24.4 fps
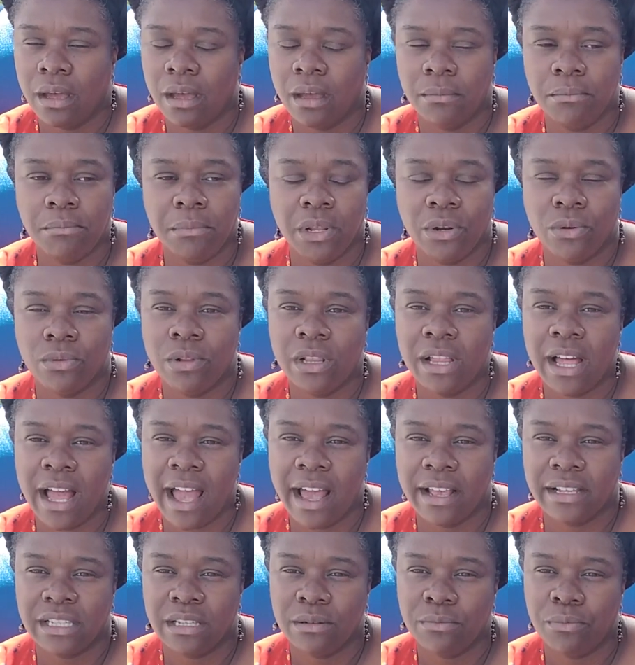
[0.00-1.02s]
middle
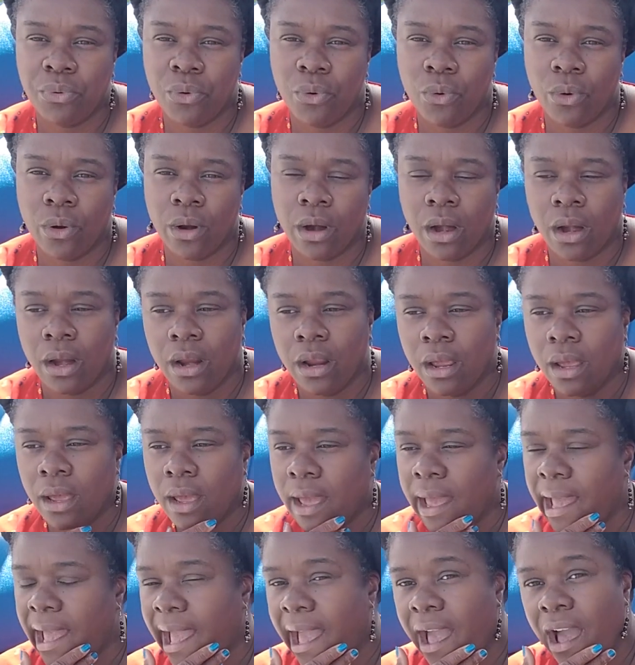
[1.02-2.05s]
class and poor?
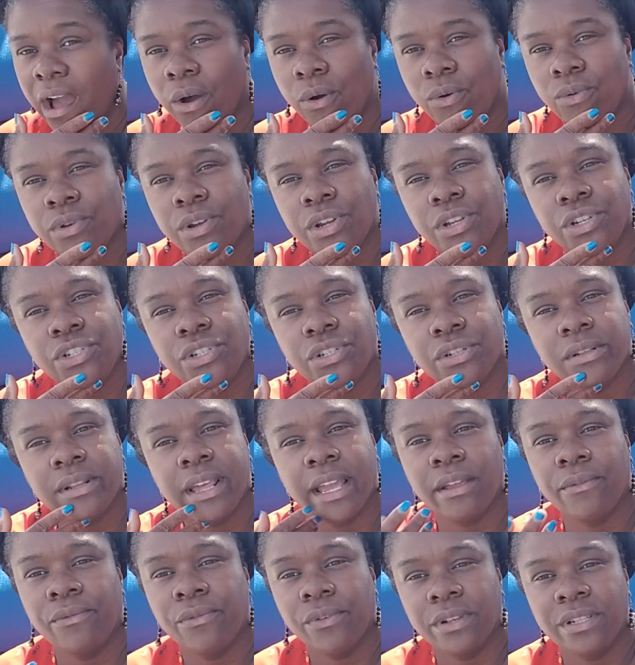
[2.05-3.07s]
How could you,
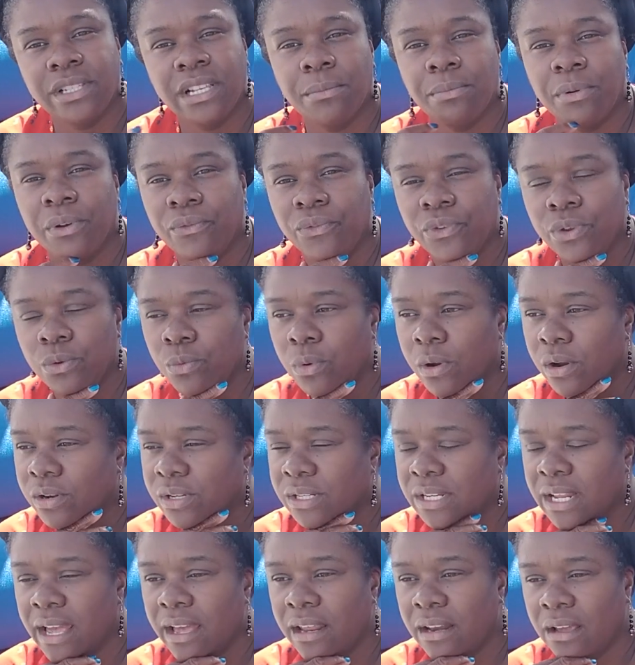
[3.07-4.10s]
like, for example, if you
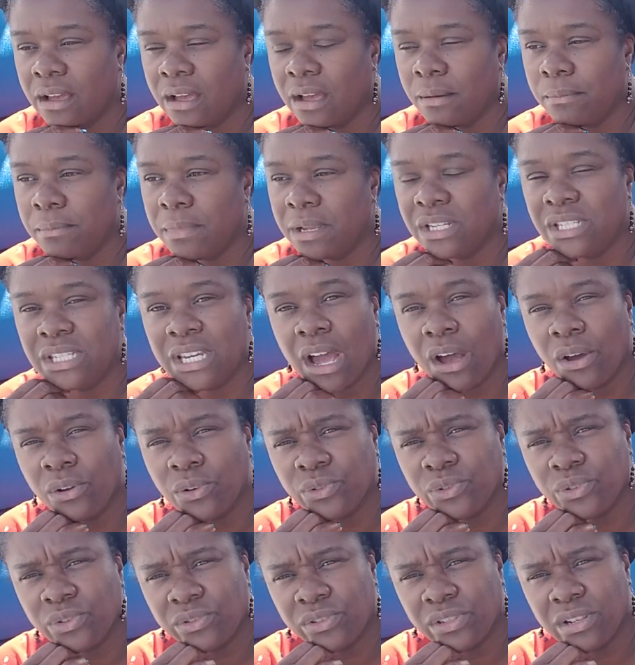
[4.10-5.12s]
worked at
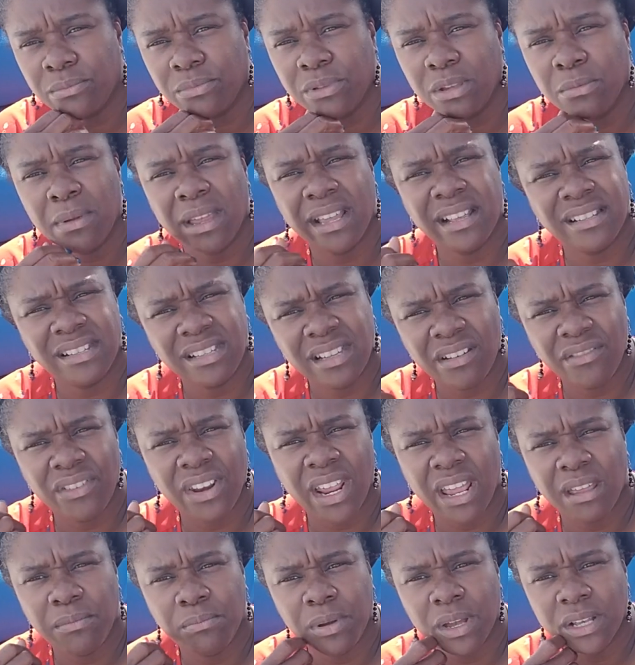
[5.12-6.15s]
McDonald's or something, making
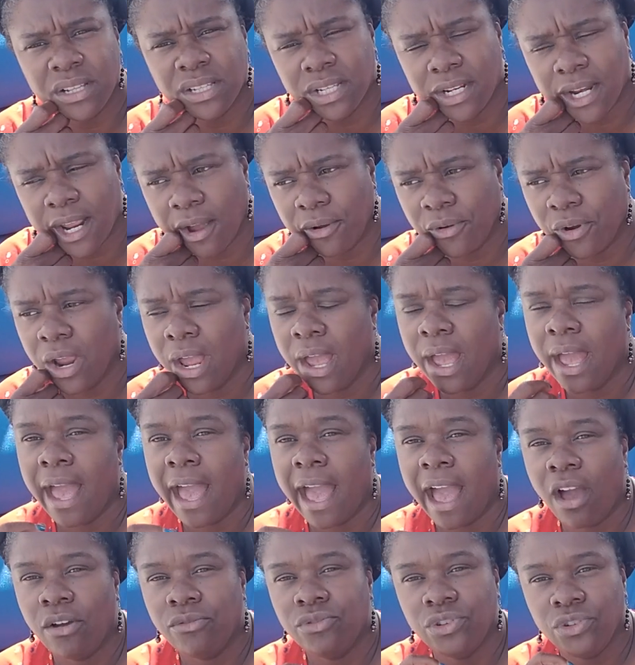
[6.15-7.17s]
$7-8 an hour,
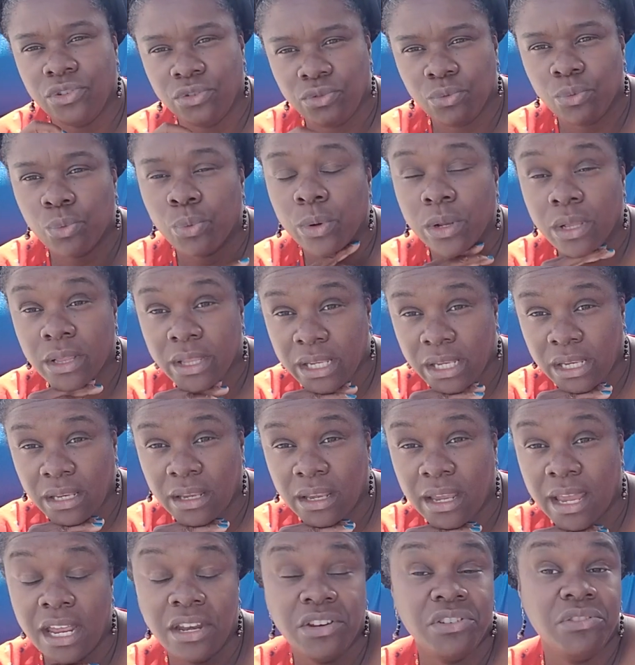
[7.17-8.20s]
how do you
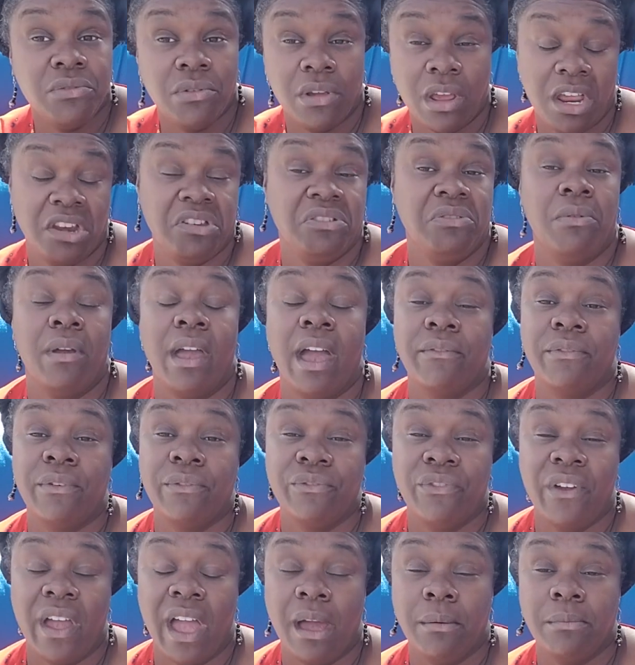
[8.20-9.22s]
really, and you have a
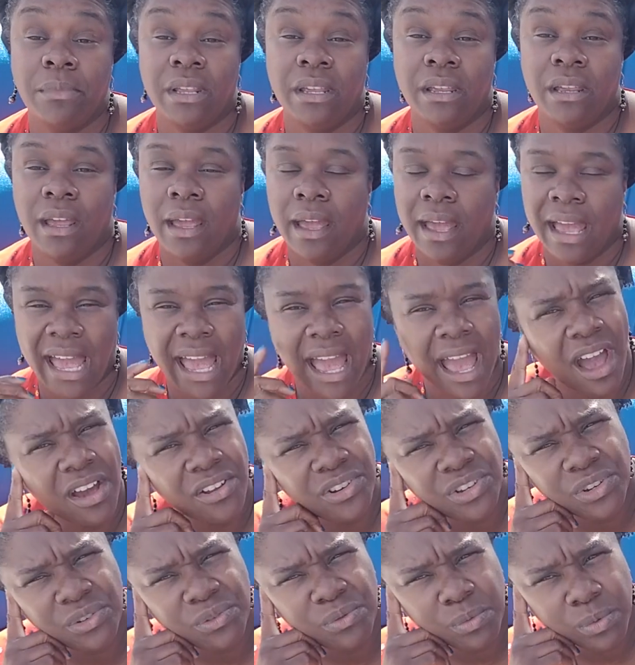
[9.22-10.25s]
family, how
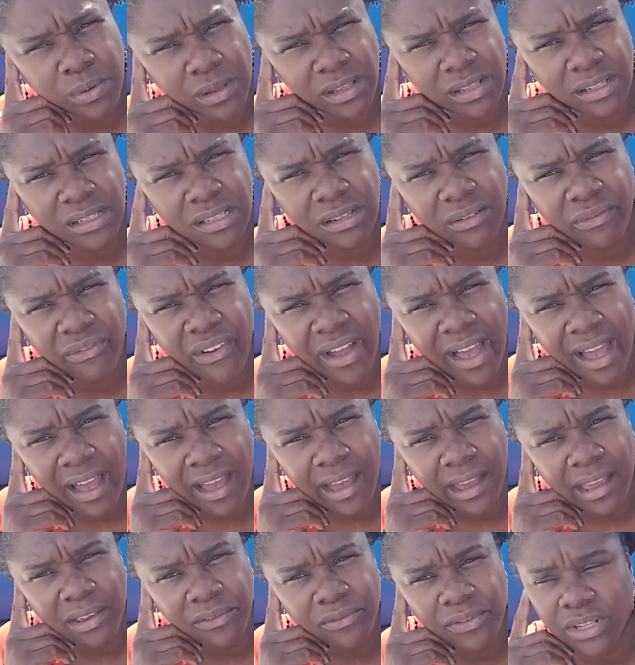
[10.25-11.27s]
do you really
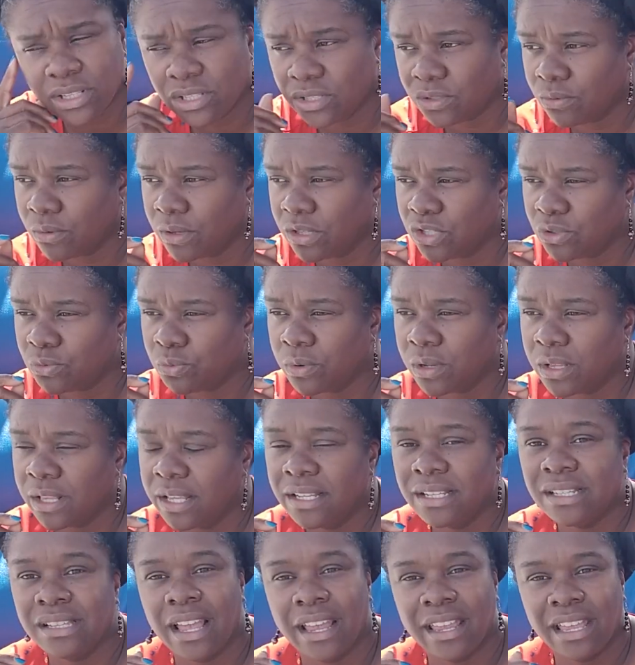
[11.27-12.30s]
survive?
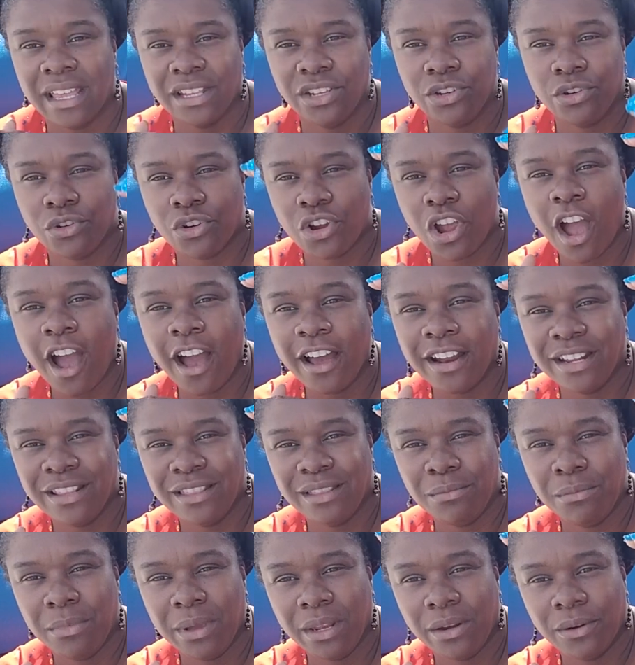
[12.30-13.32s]
It's like you're caught in
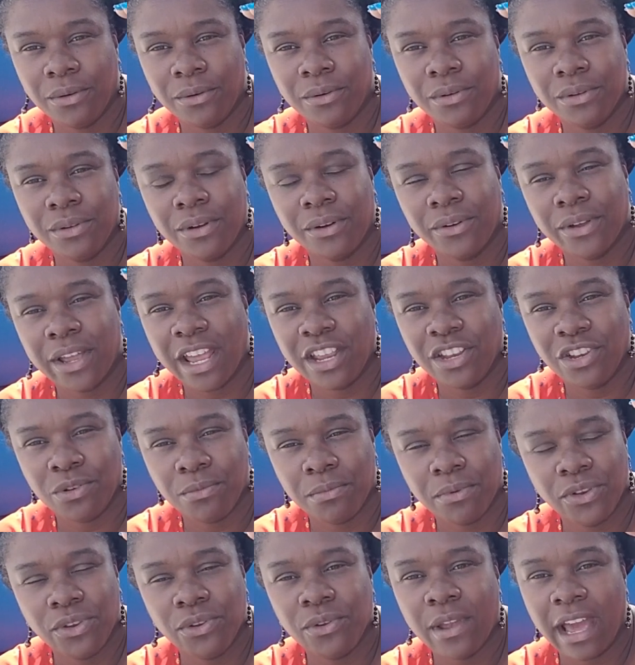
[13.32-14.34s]
the middle. Okay,
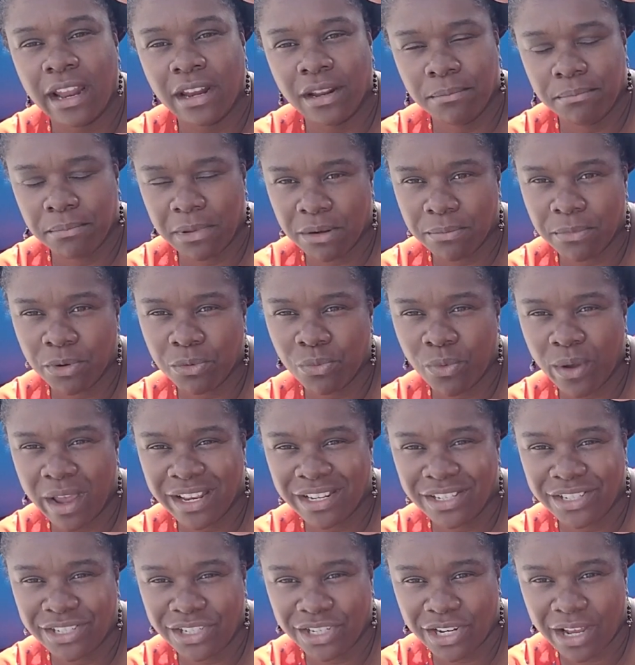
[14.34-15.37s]
you got a minimum
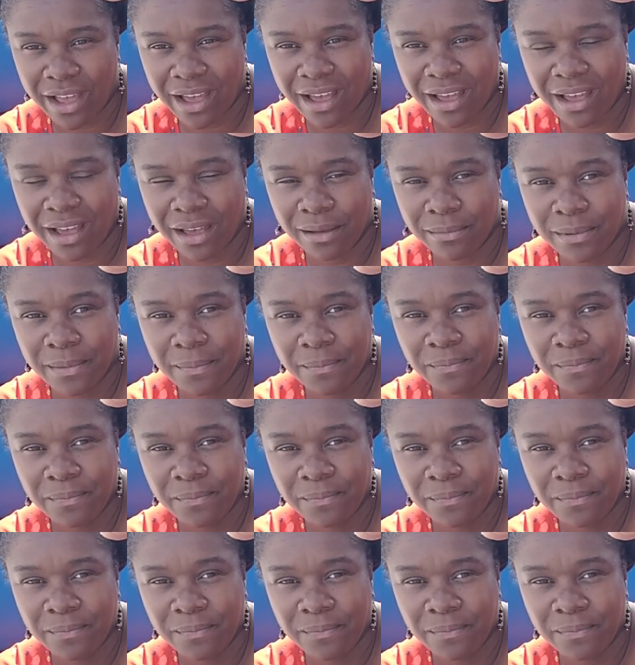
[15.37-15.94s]
wage job,